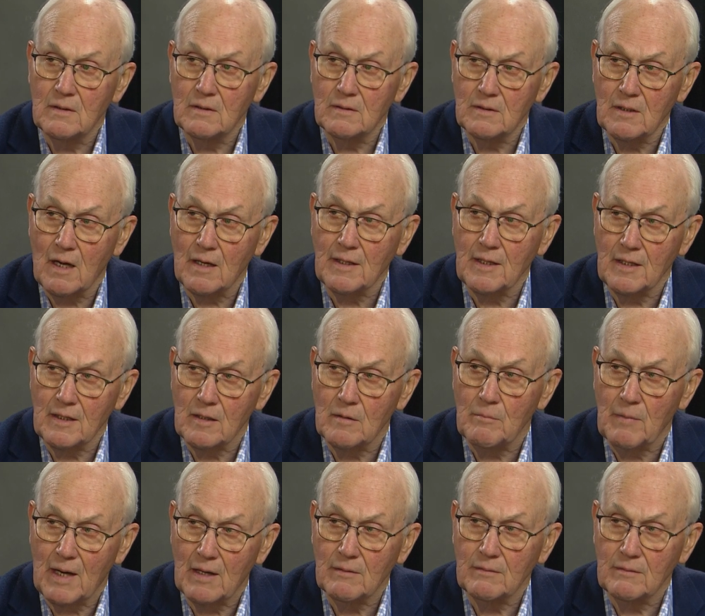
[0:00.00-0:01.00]
talking
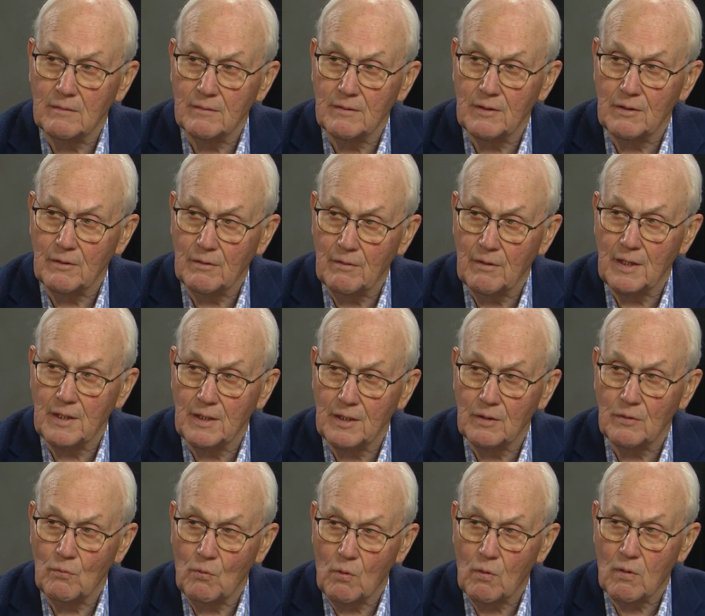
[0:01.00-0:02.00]
about the
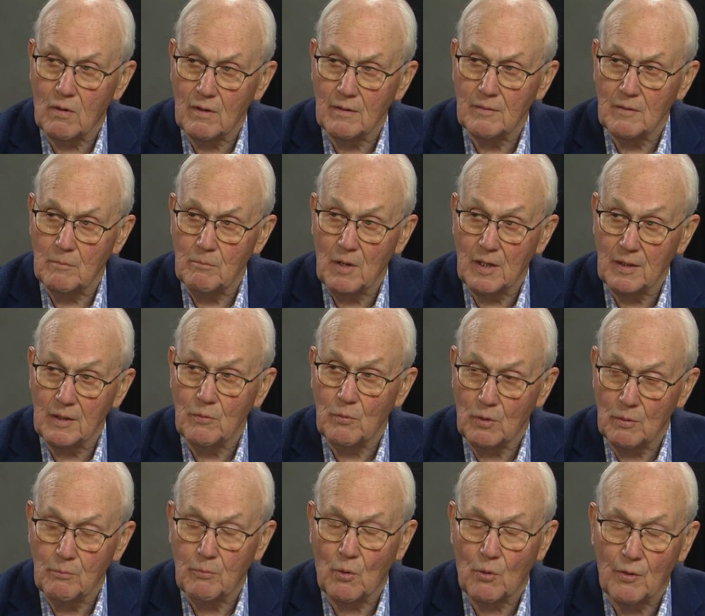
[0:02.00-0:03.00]
Ukrainian war and the money
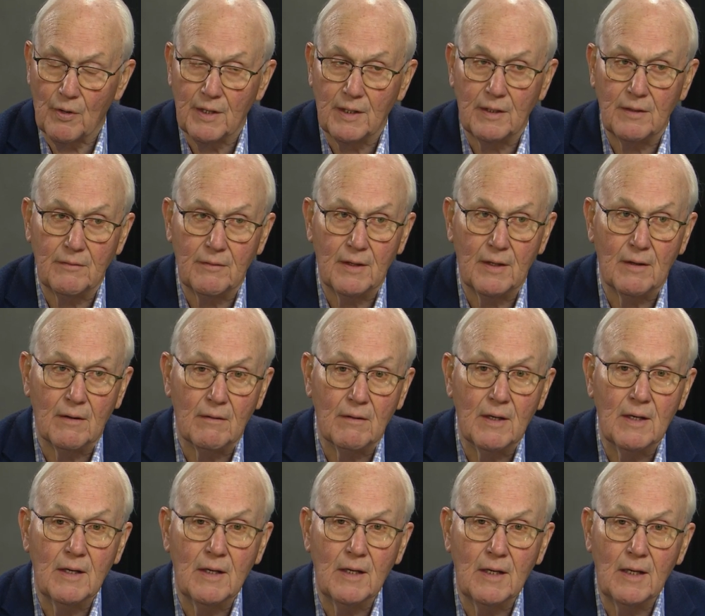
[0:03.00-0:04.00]
we're pouring in there.
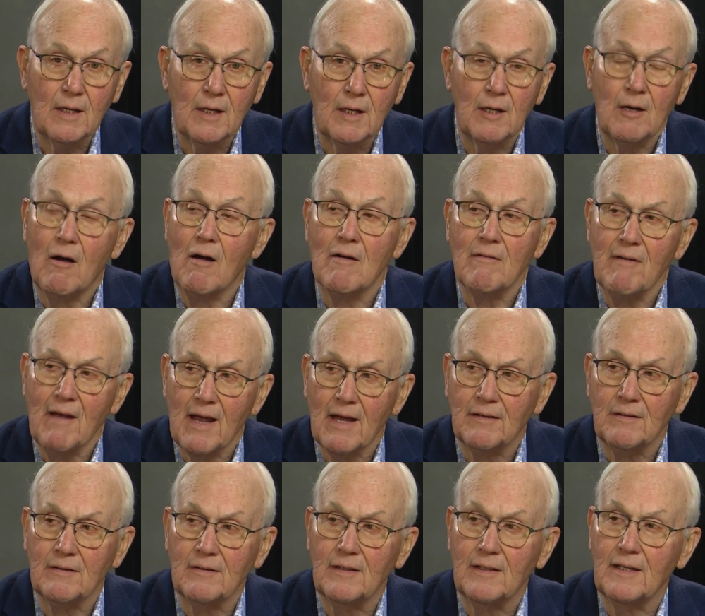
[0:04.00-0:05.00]
He
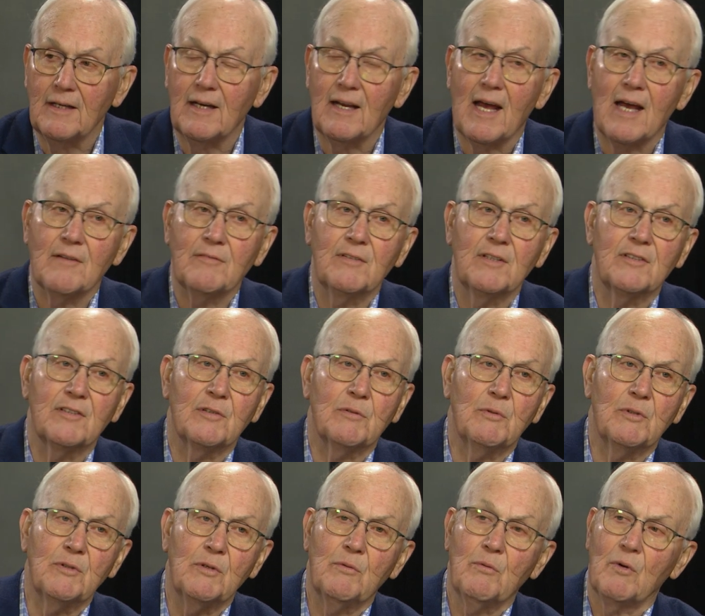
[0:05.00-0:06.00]
offhandedly laughed and said,
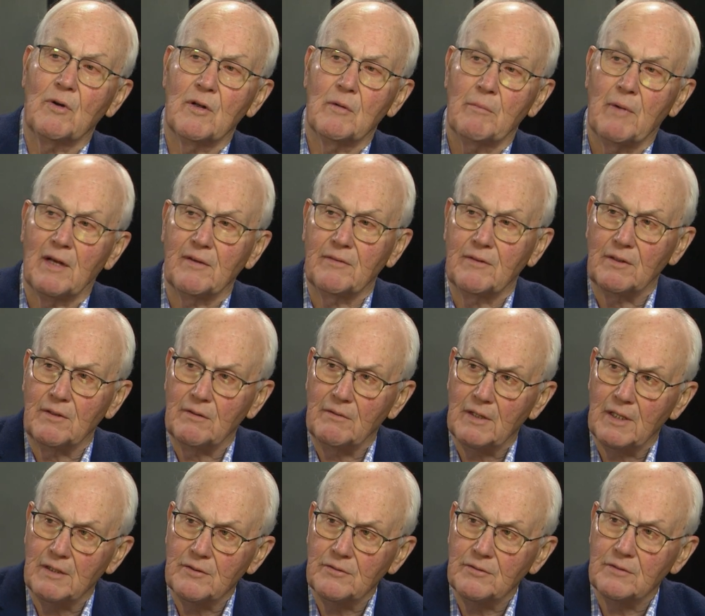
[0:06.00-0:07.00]
well, don't worry about the
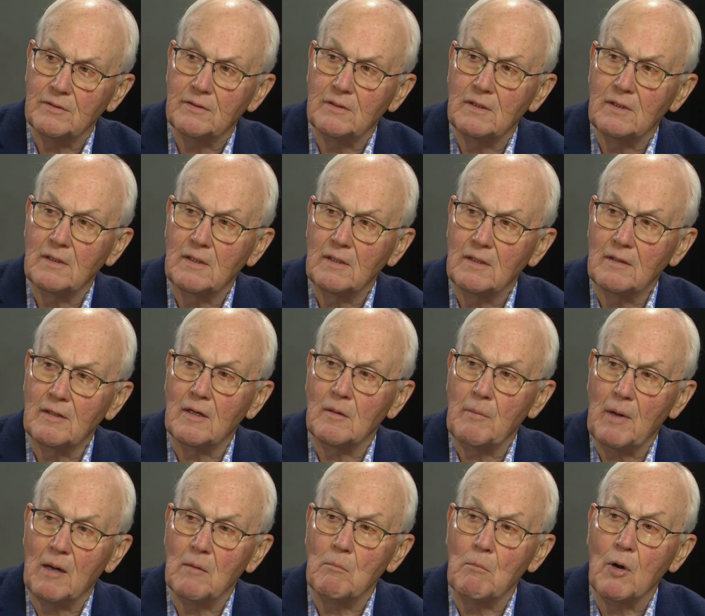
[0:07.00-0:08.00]
U.S. They're
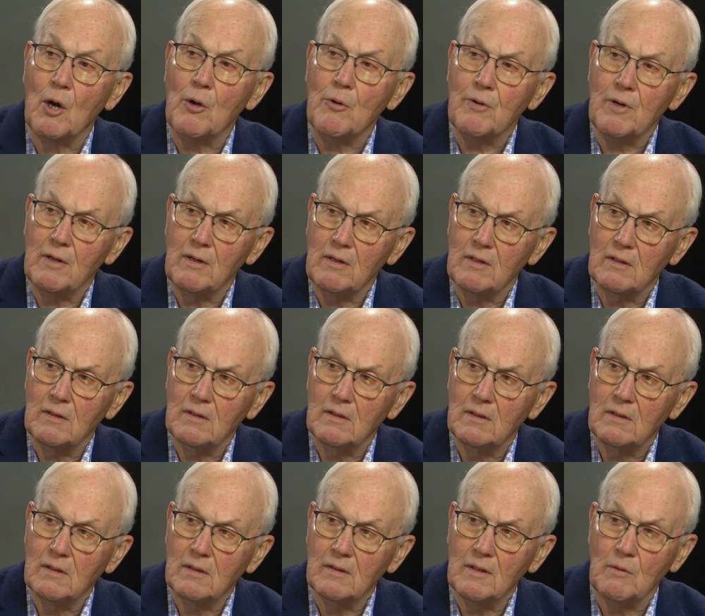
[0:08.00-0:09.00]
about broke.
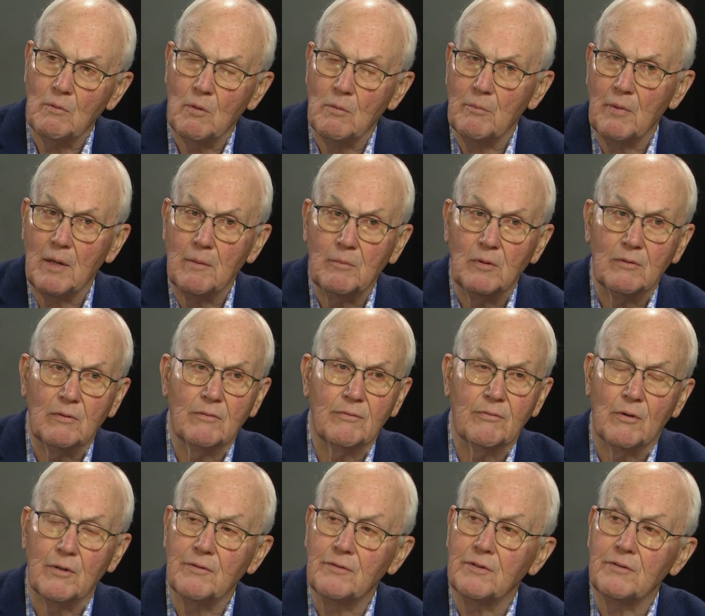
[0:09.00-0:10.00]
They won't be able to
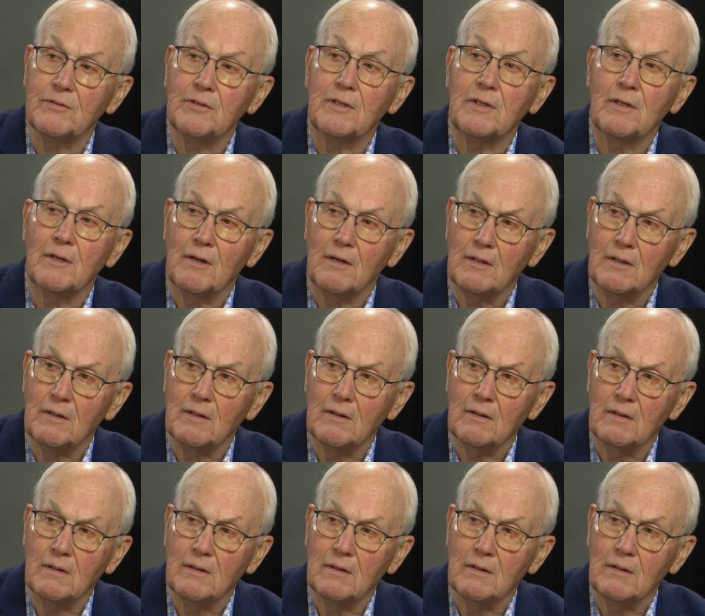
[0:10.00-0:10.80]
afford this any longer.